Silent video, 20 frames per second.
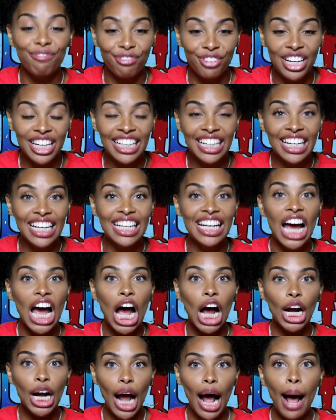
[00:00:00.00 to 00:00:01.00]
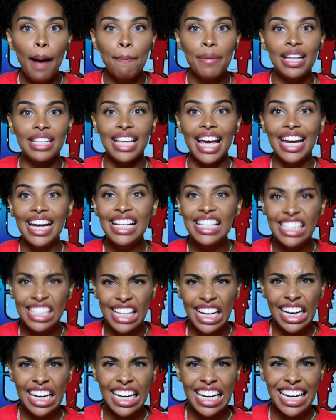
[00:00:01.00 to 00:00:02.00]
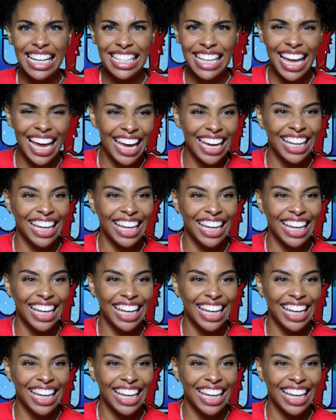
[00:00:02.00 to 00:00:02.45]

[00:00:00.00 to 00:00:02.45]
freaking copies, and he stuck it in his head.